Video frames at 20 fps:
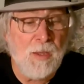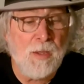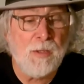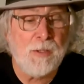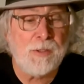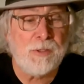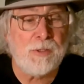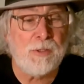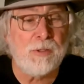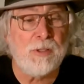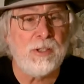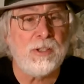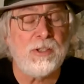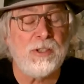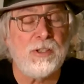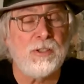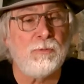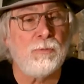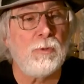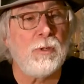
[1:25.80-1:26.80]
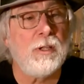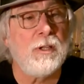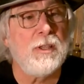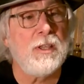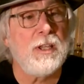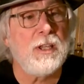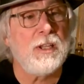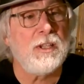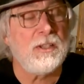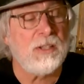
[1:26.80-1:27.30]
So this is one of
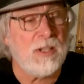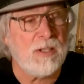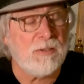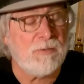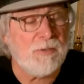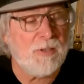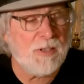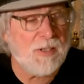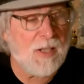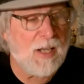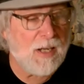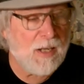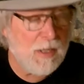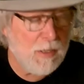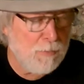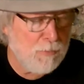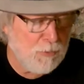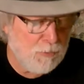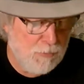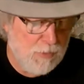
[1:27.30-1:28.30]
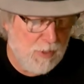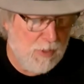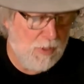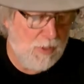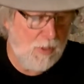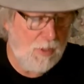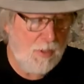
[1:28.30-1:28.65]
the accessories that it comes with.